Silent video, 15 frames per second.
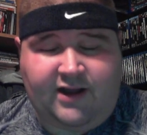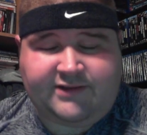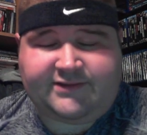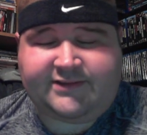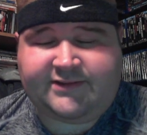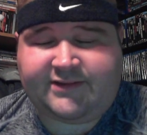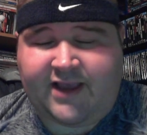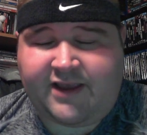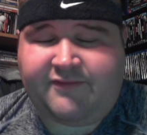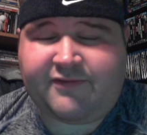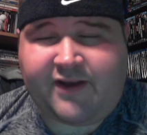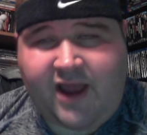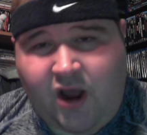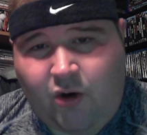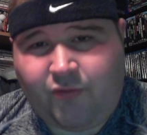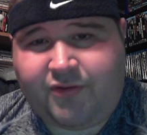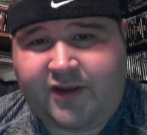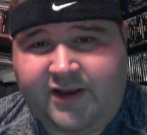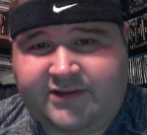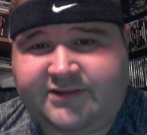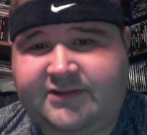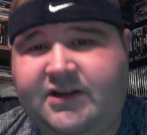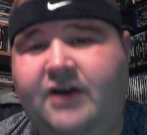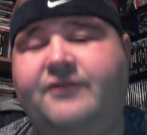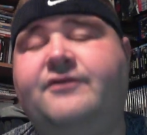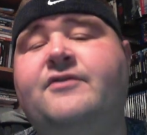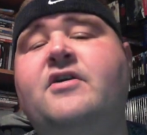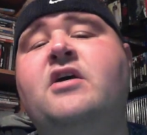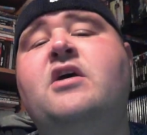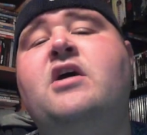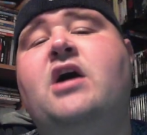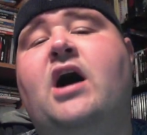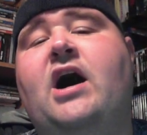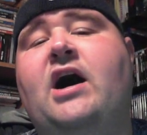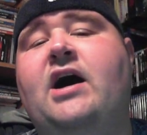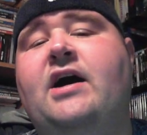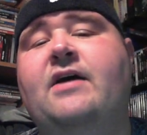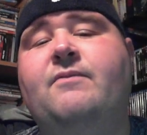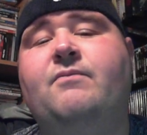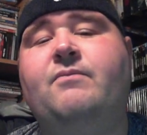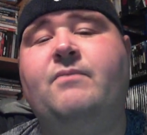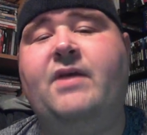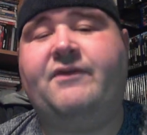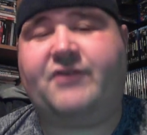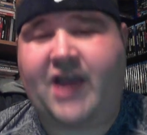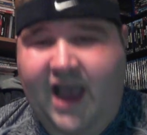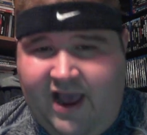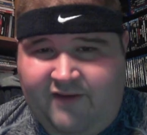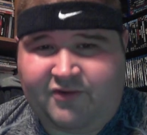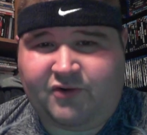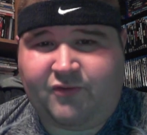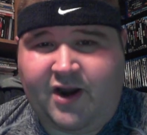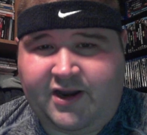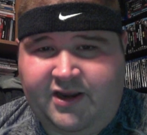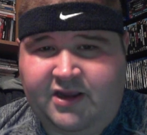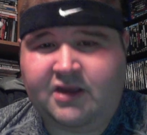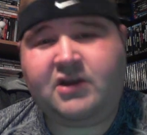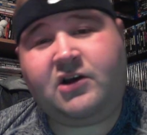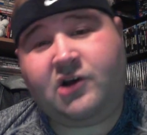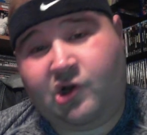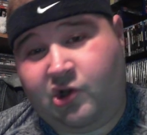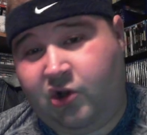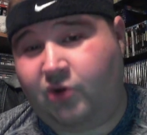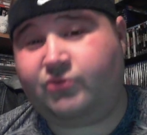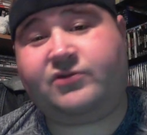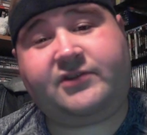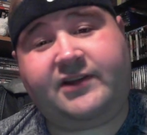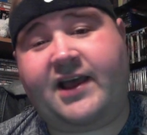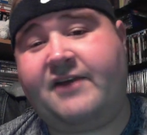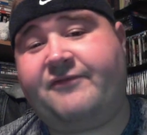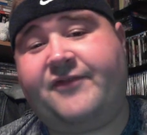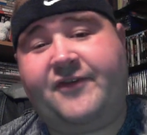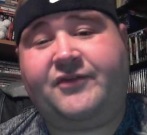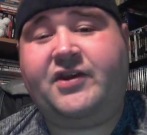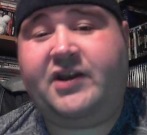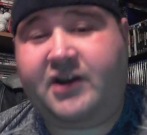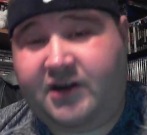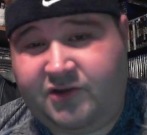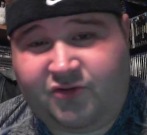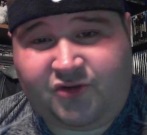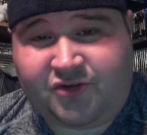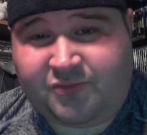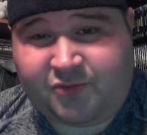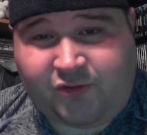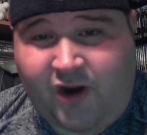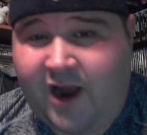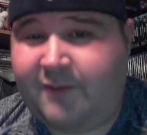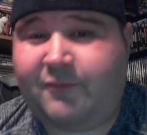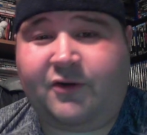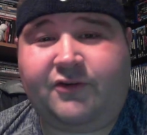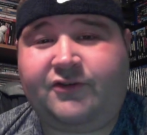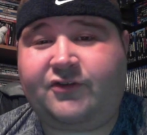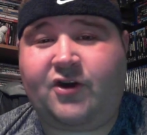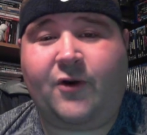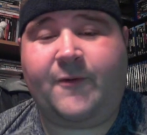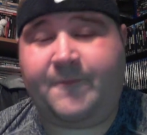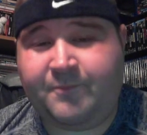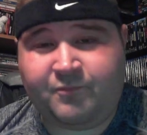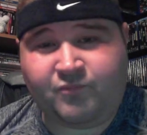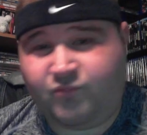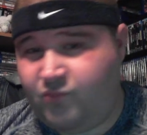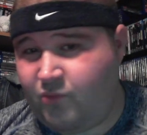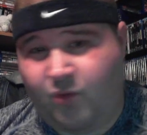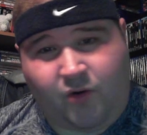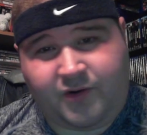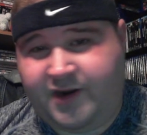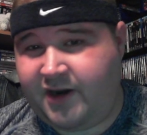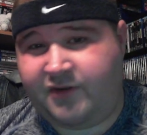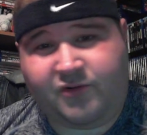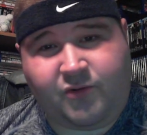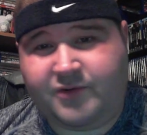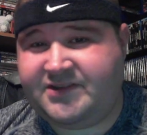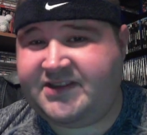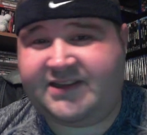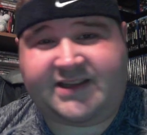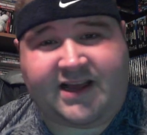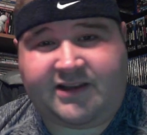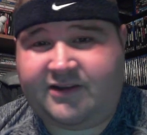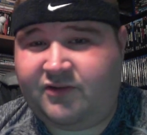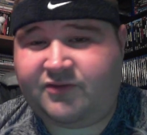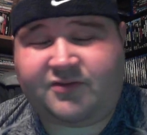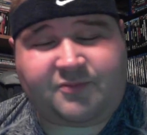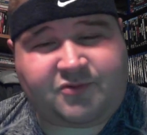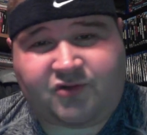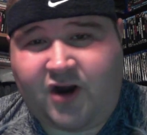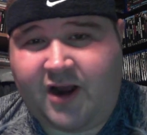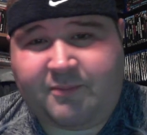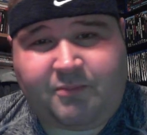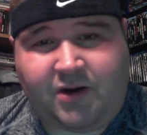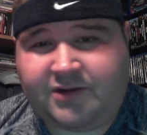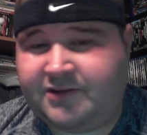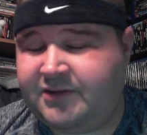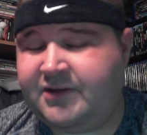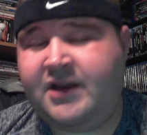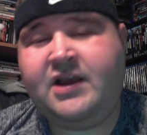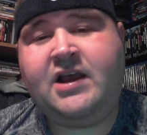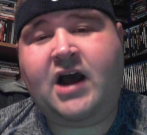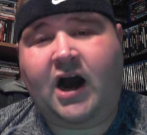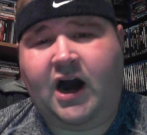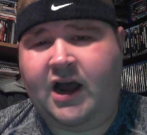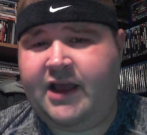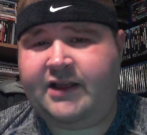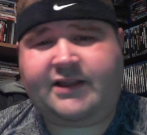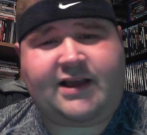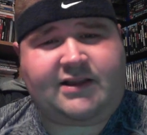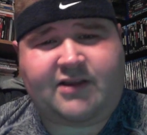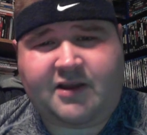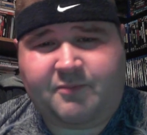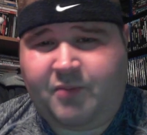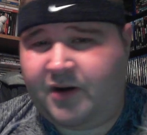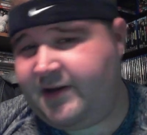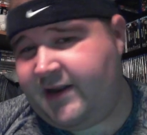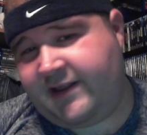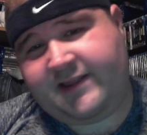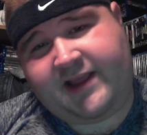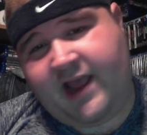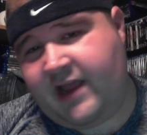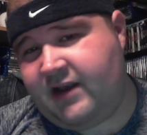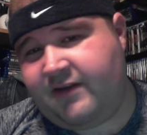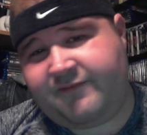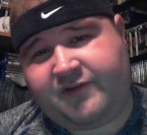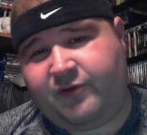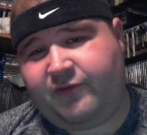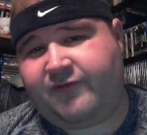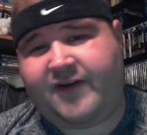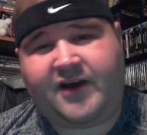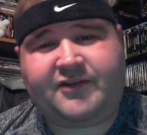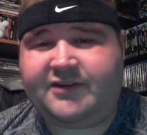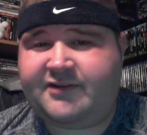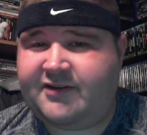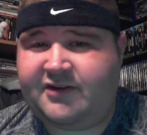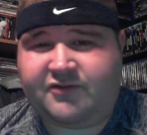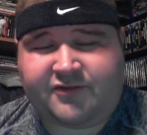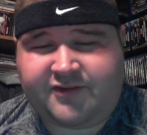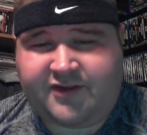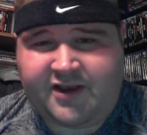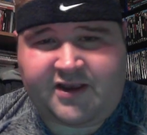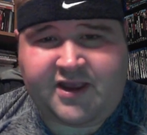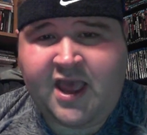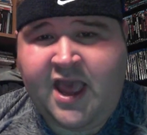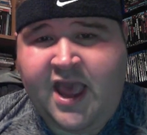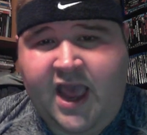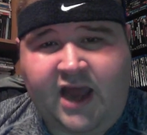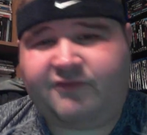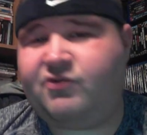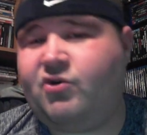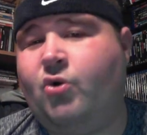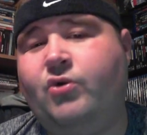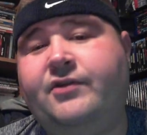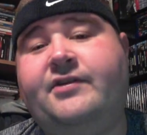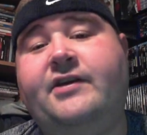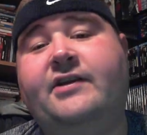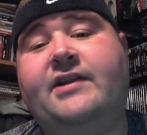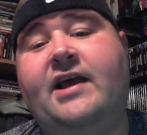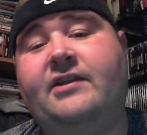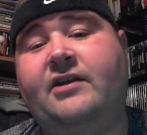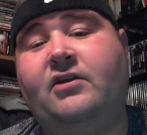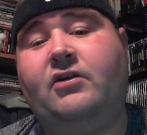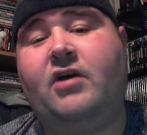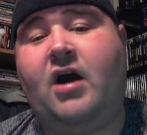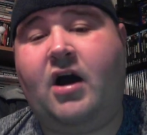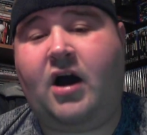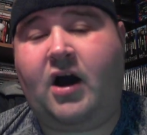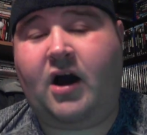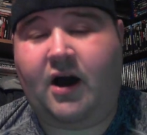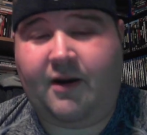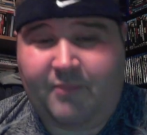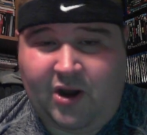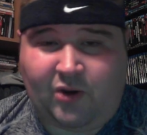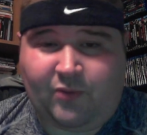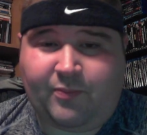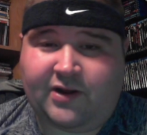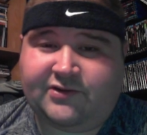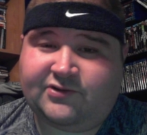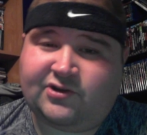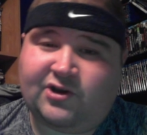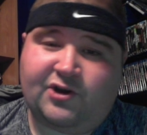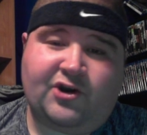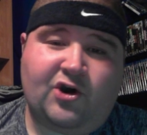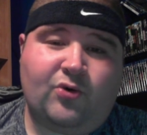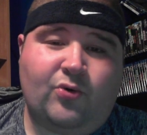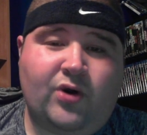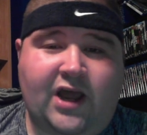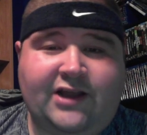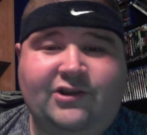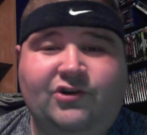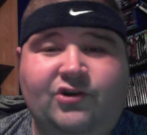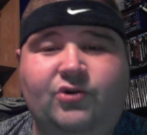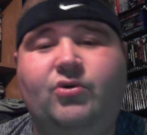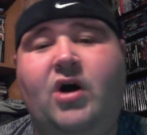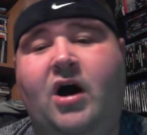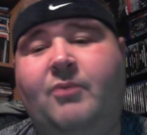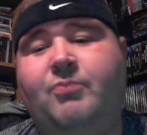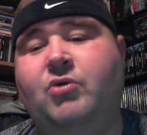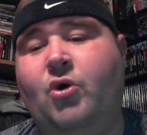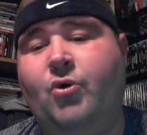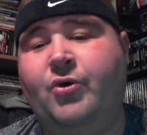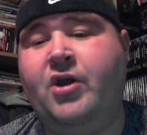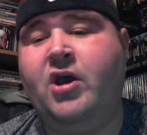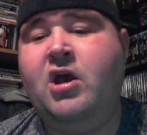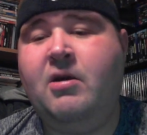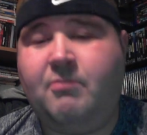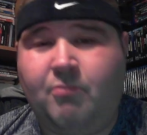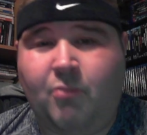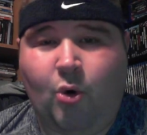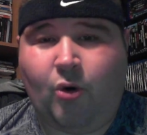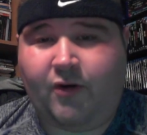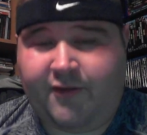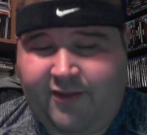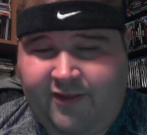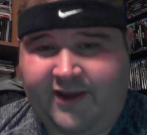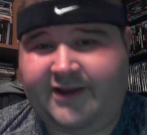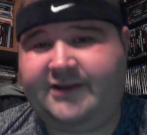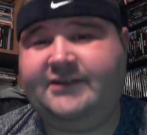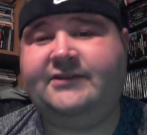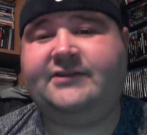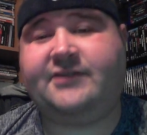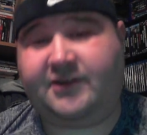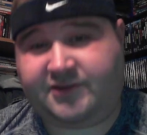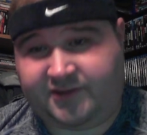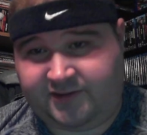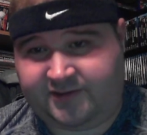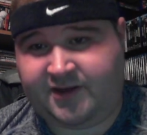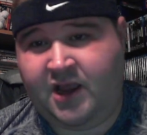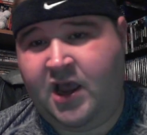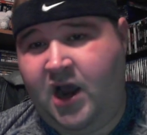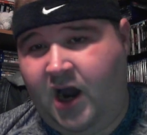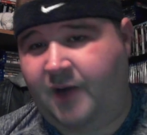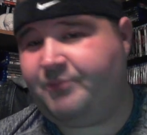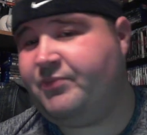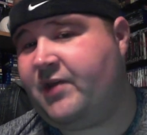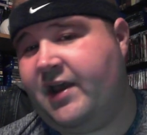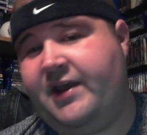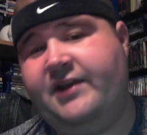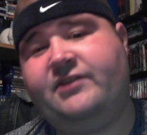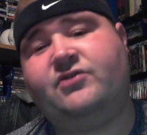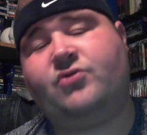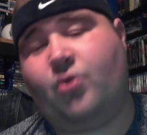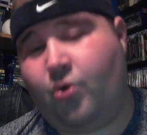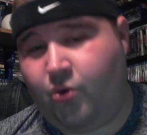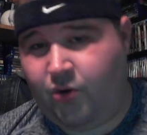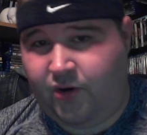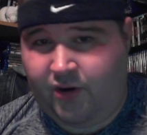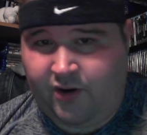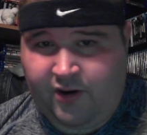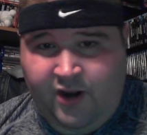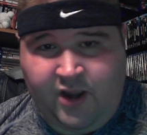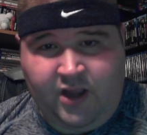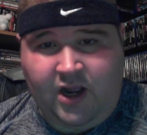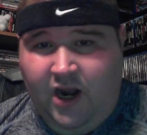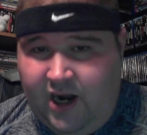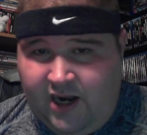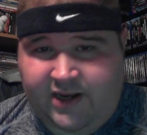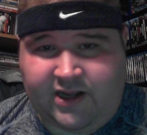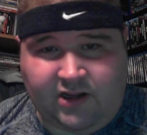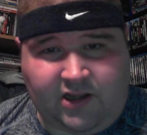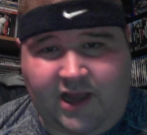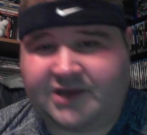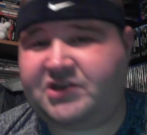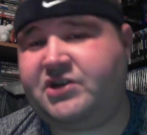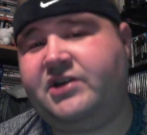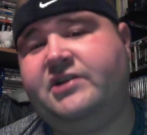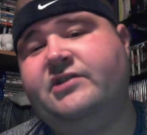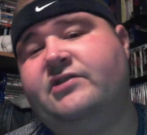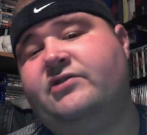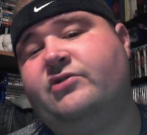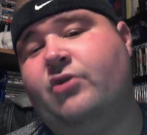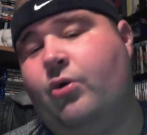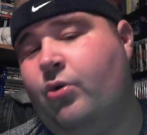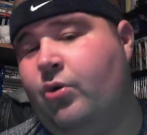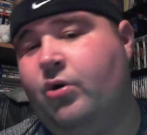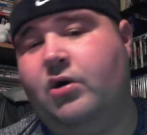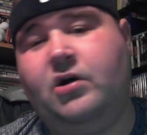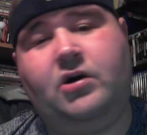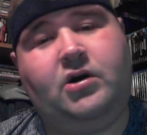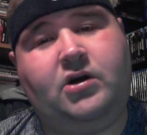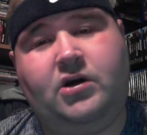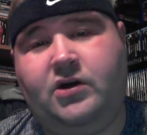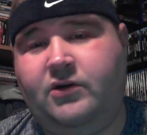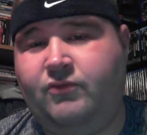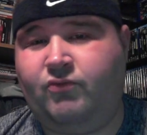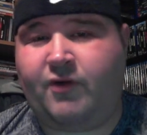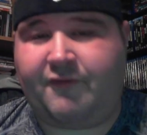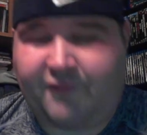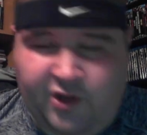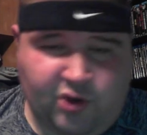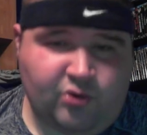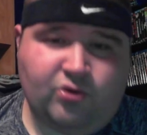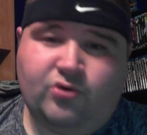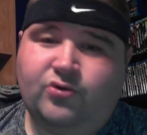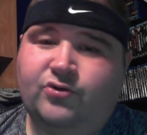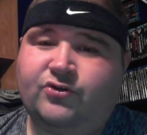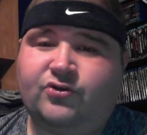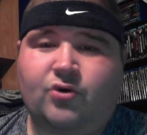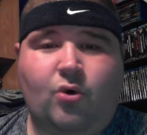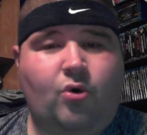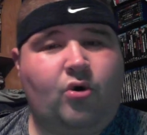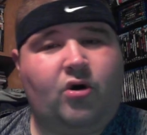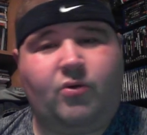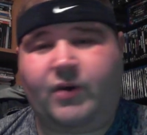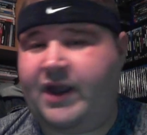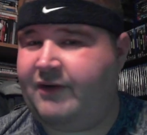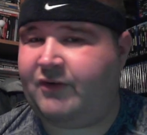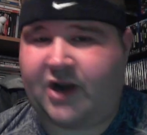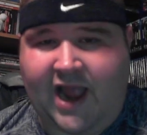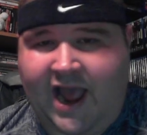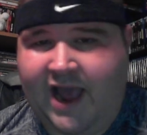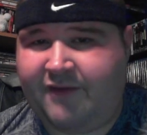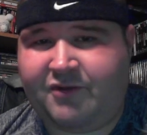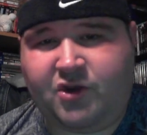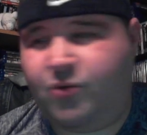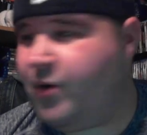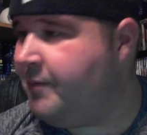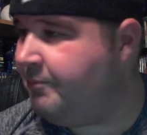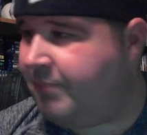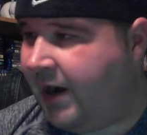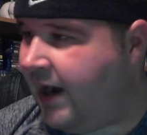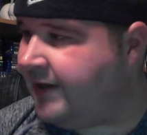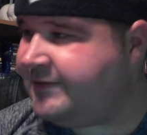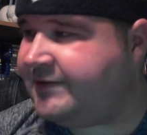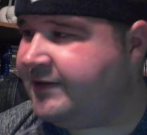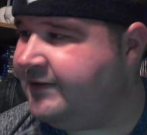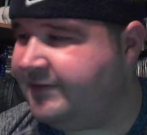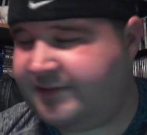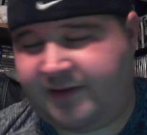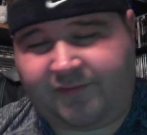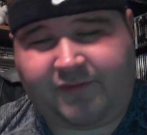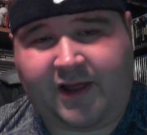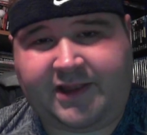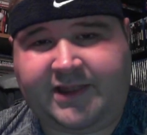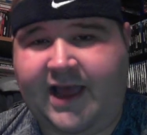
safe and healthy and stuff. If you haven't already, close to that 1,500 subscribers. So all you got to do is hit that little subscribe button. Hit that like button at the end if you found this interesting. And of course, hit that little bell button so you know when I do upload more things such as updates or collections or reviews or whatever have you, unboxing, stuff like